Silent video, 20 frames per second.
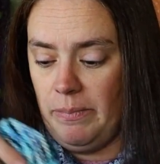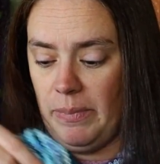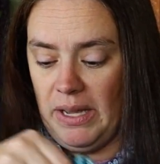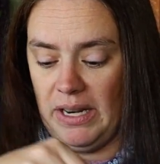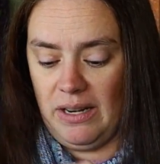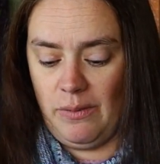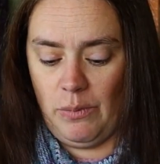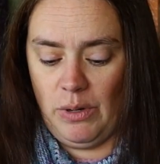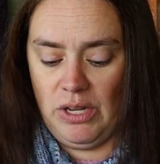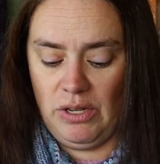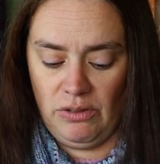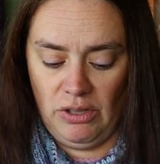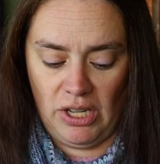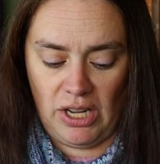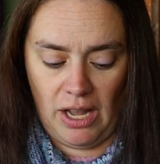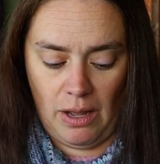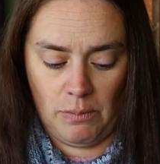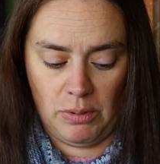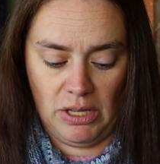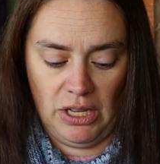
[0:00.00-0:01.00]
But when you
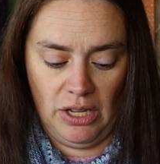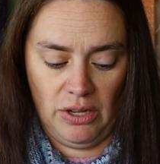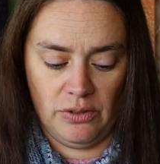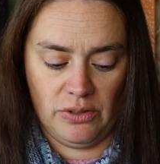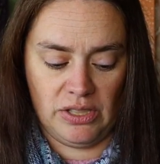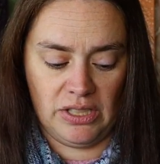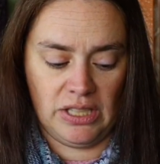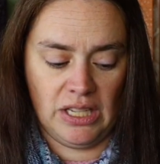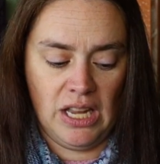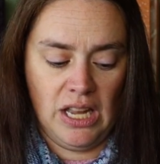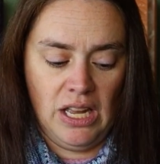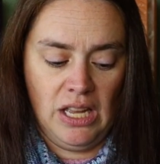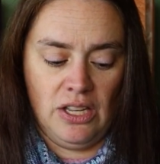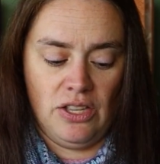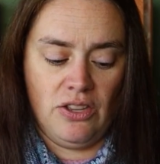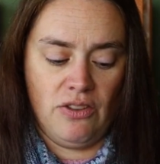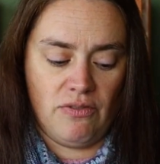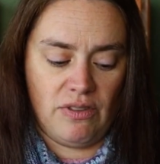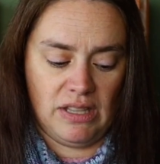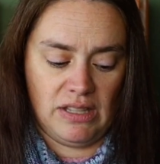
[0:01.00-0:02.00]
look up close,
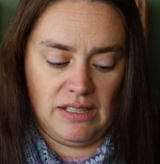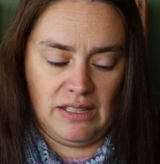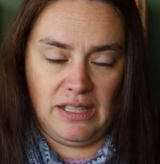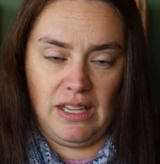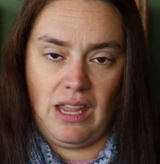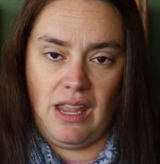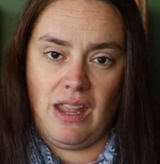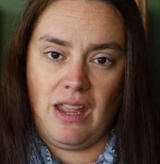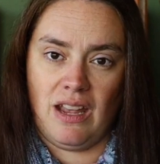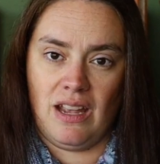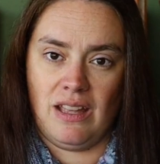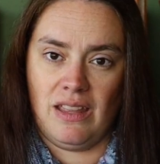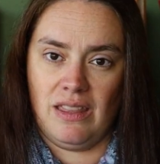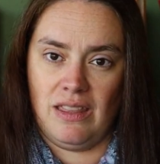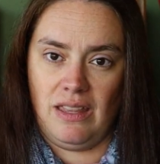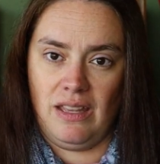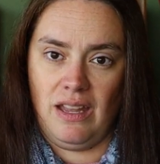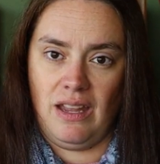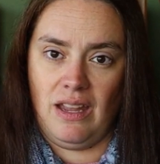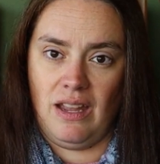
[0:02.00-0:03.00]
you can see
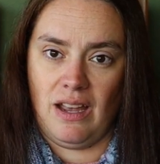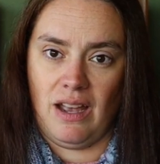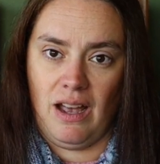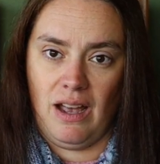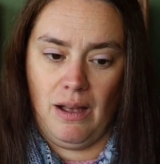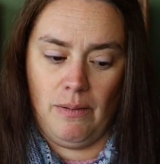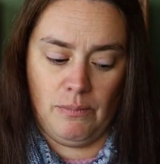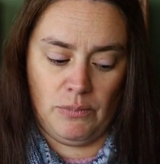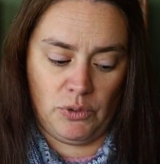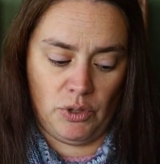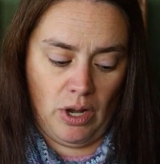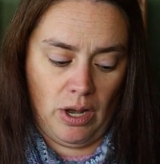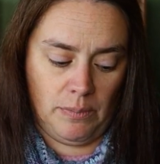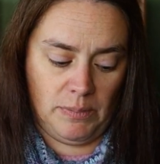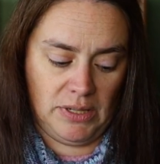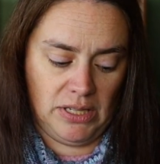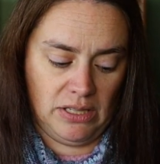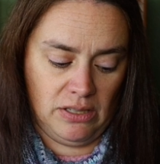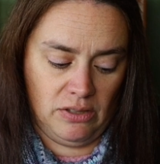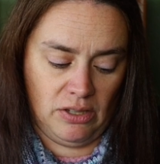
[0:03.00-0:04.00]
the
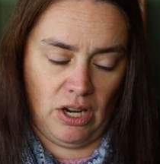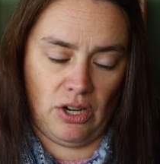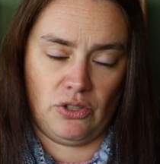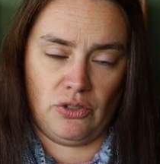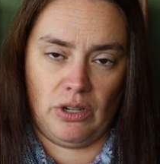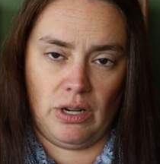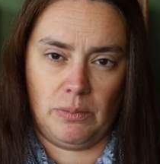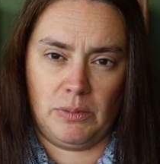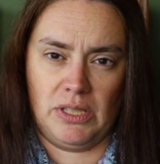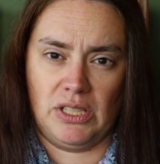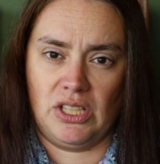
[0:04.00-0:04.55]
not dropped,